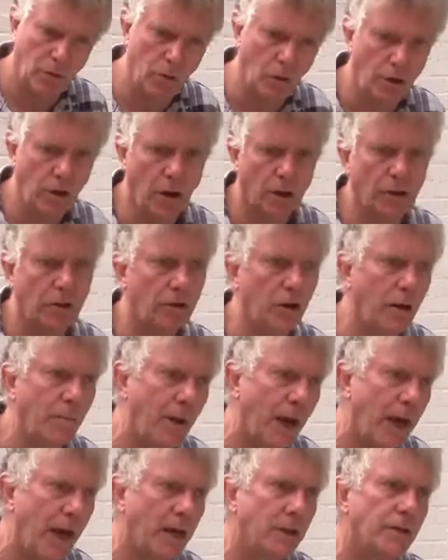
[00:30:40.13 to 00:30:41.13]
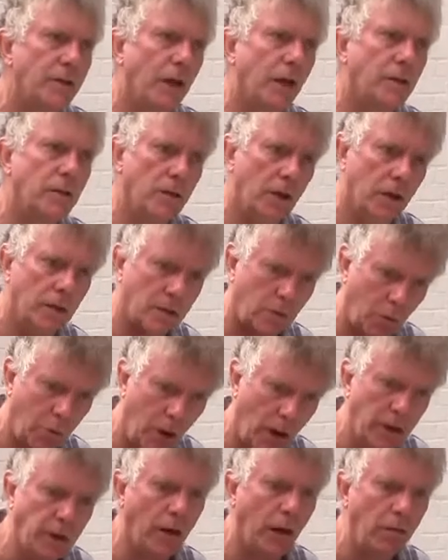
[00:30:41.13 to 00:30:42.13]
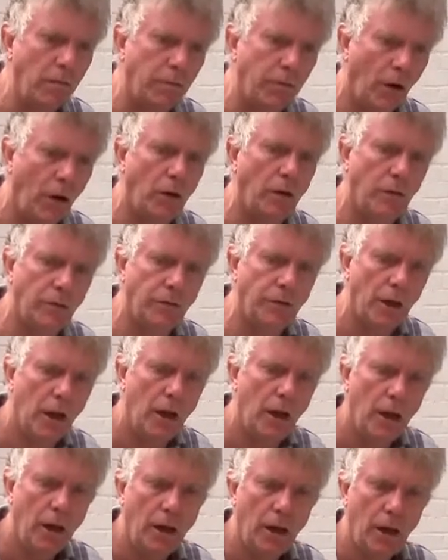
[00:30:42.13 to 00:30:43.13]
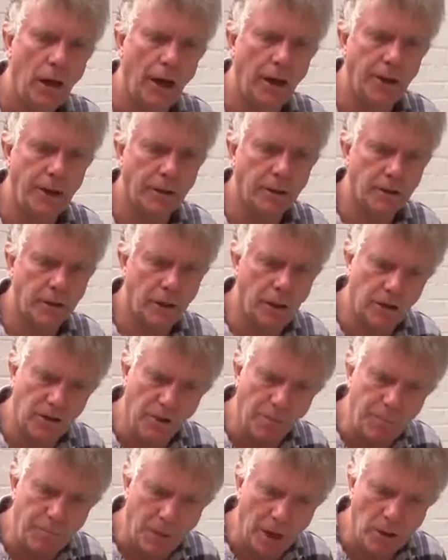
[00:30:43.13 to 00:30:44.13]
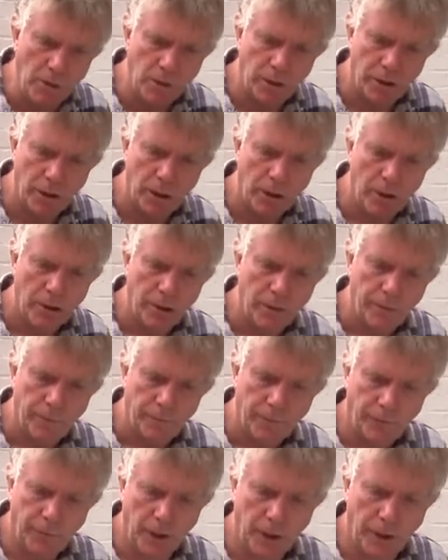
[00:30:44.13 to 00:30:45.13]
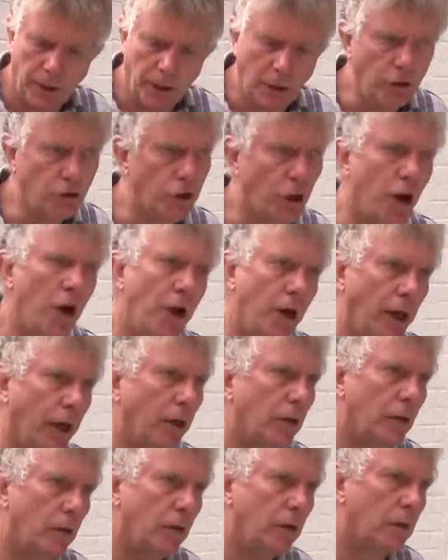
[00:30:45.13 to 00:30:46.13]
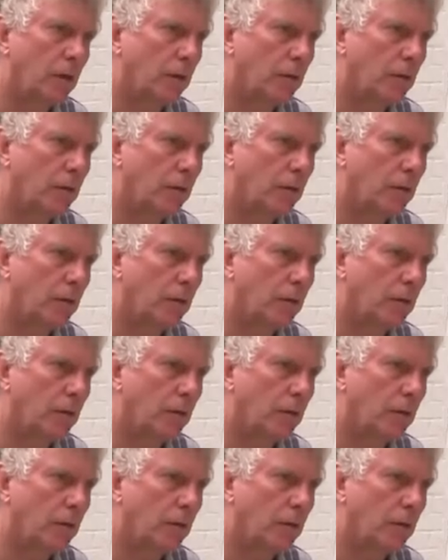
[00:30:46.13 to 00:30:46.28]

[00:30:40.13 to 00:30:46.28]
Goldilocks, Three Bears. It's quite involved, and it's about like a journey. You know?